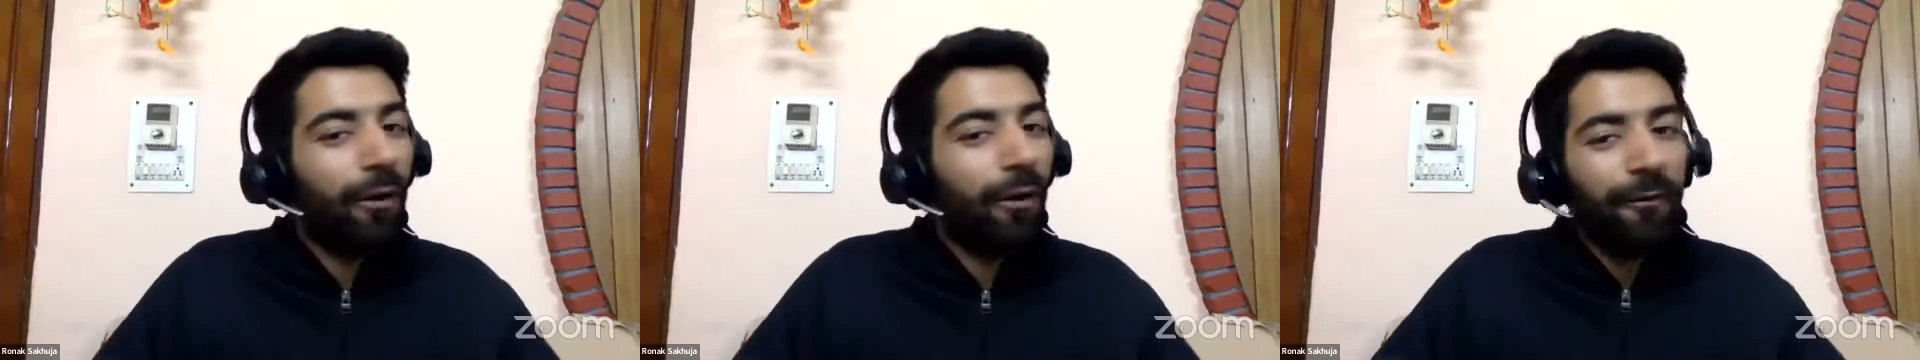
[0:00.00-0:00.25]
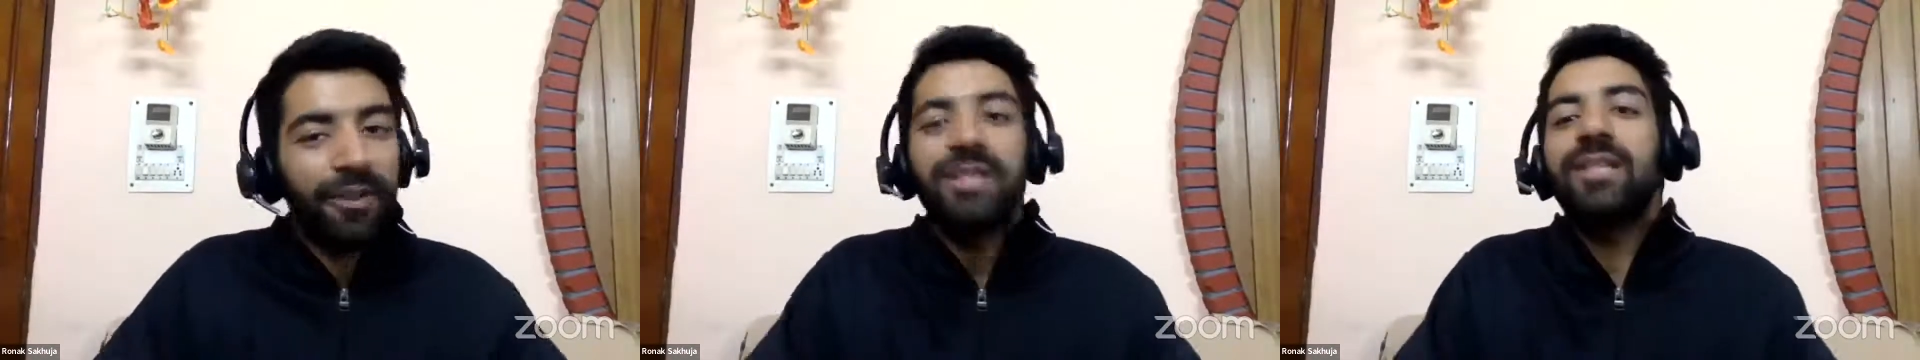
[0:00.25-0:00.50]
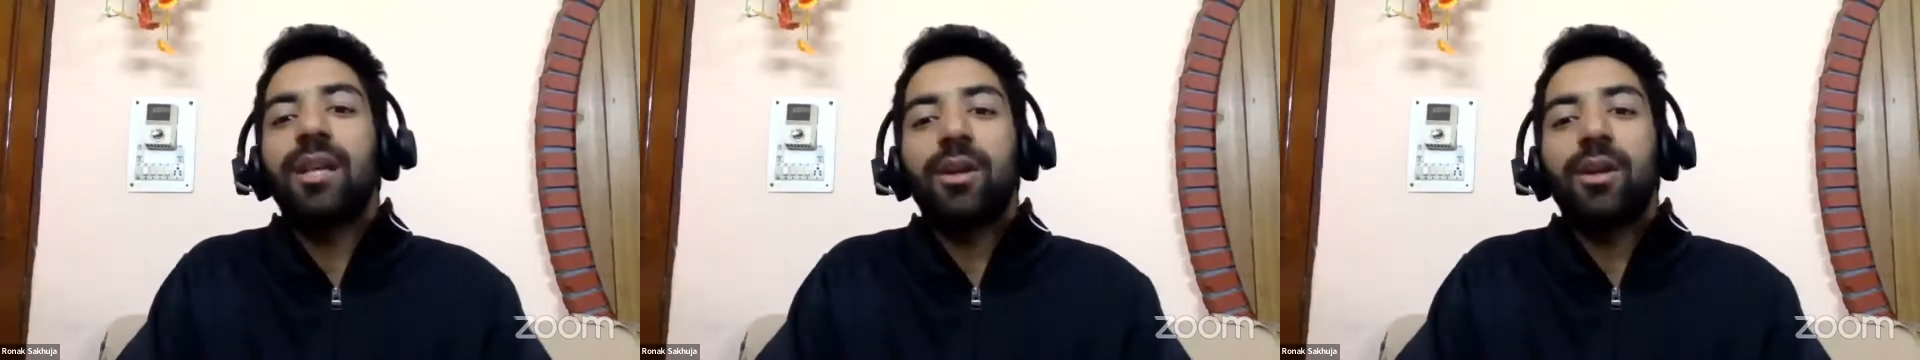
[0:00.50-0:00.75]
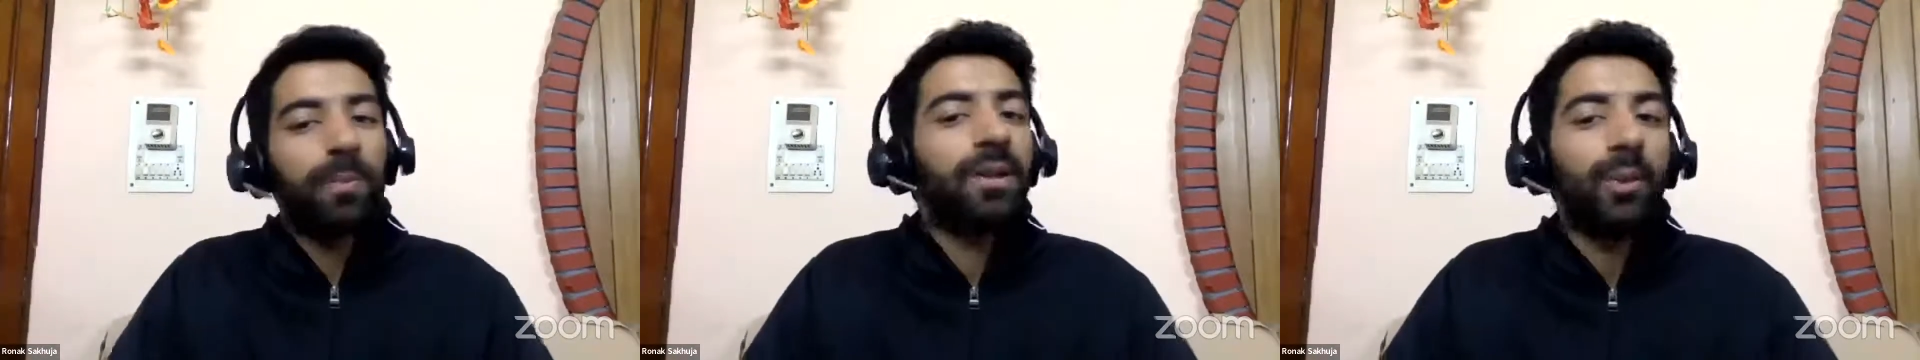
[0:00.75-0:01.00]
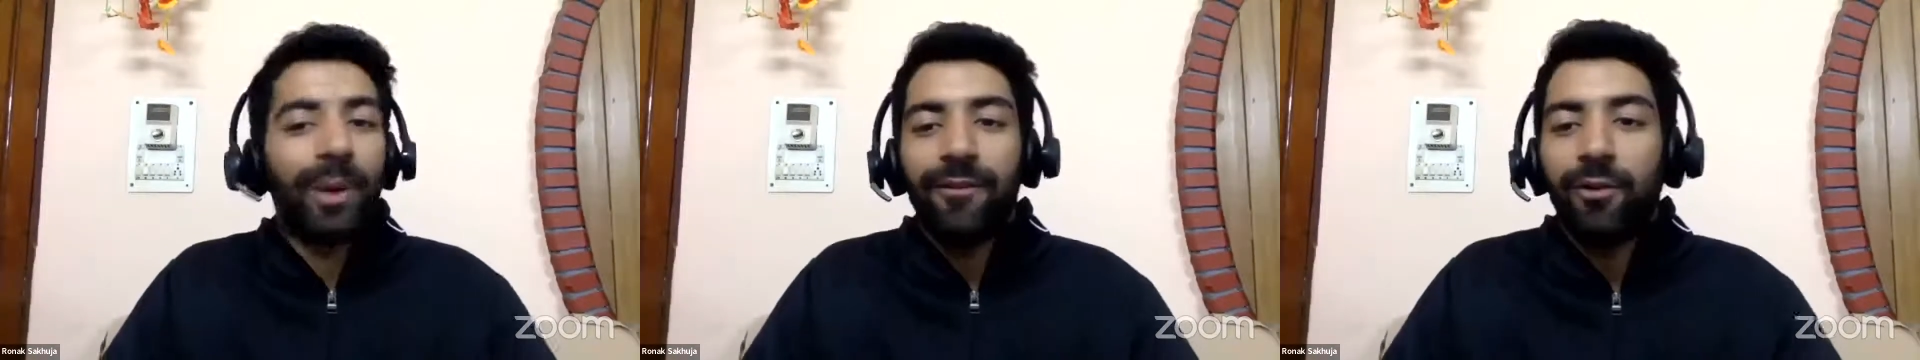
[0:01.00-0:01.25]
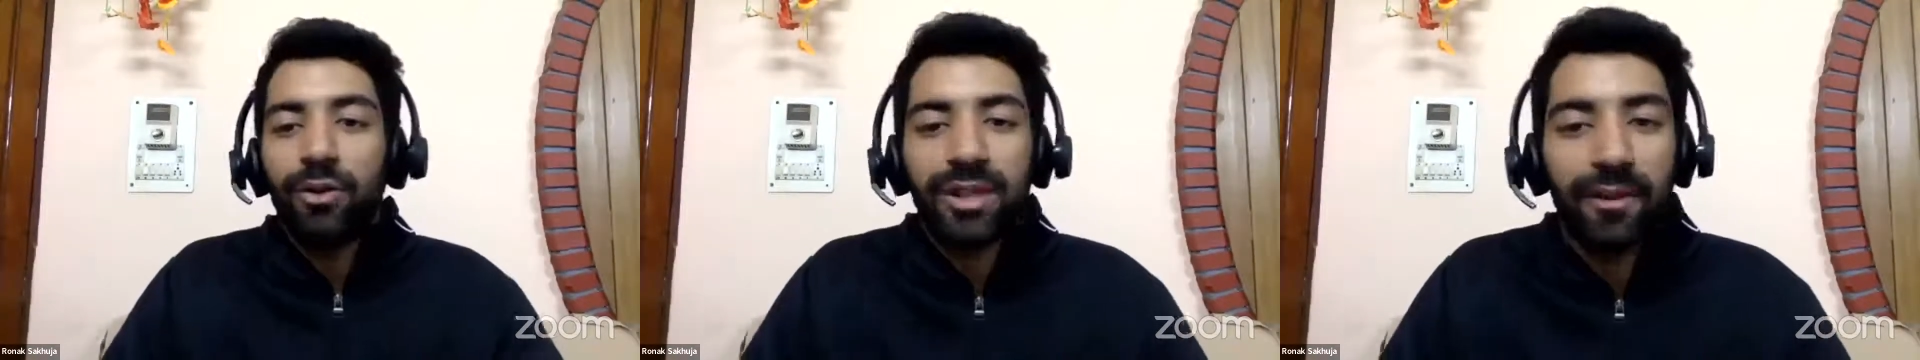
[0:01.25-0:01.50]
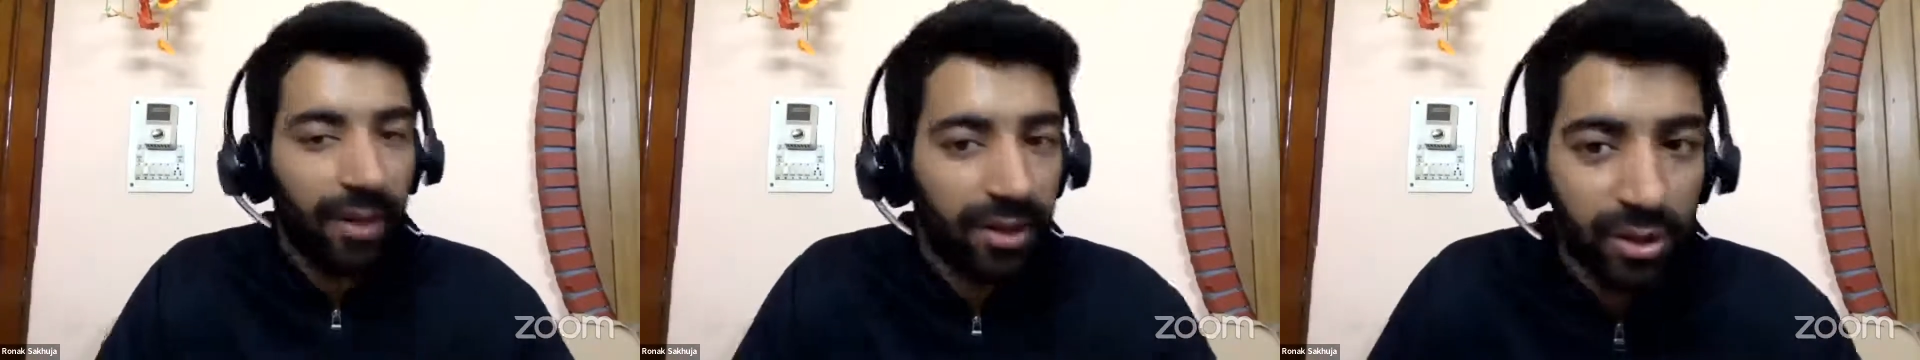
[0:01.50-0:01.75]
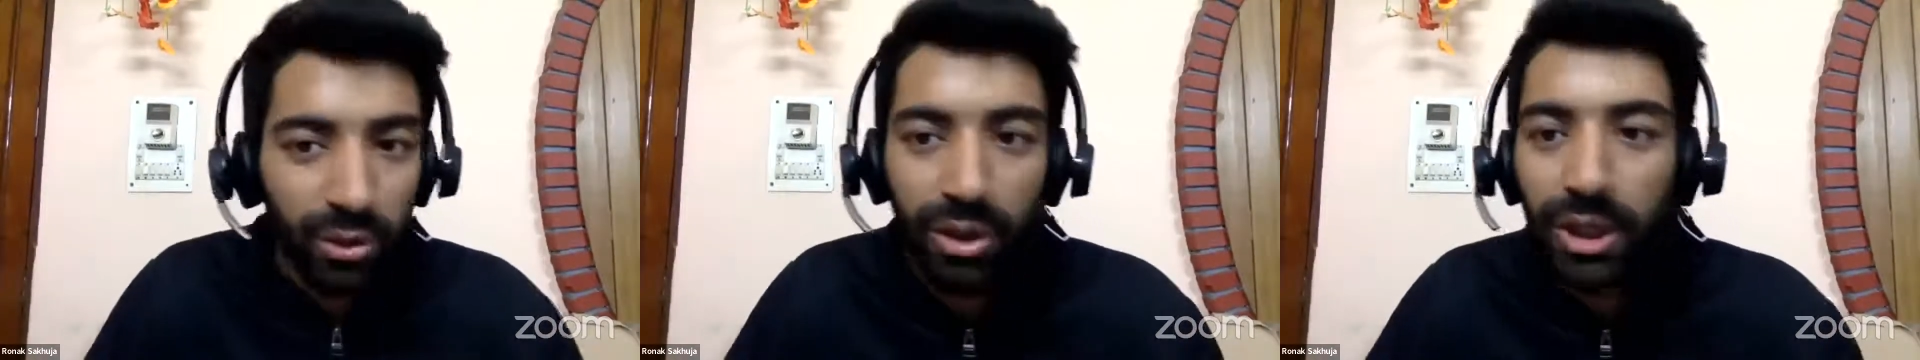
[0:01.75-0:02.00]
Offices are open 24/7,
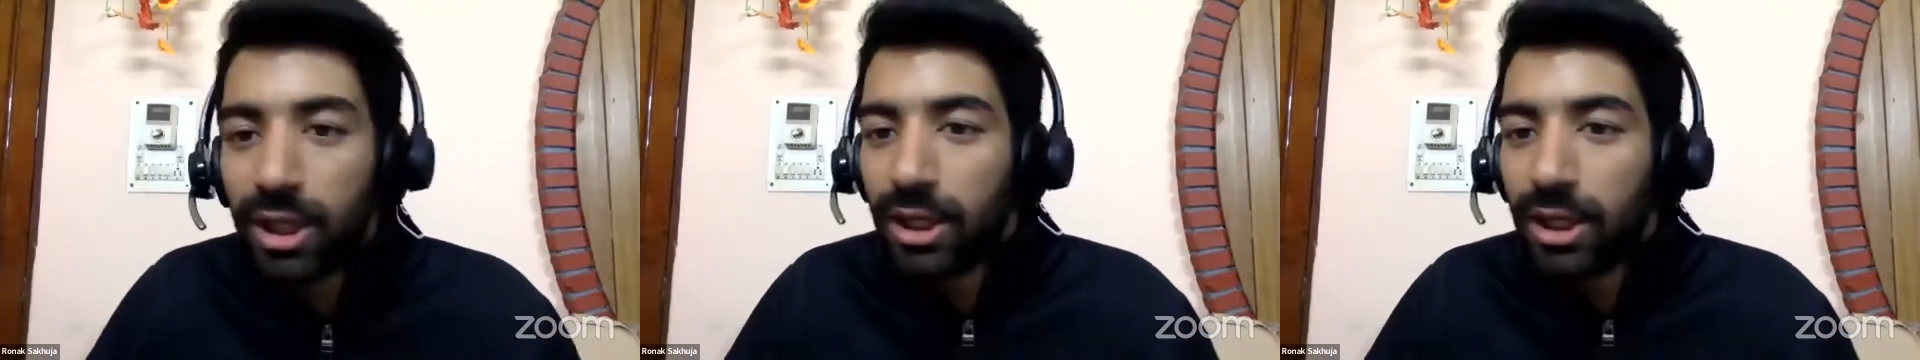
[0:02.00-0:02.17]
so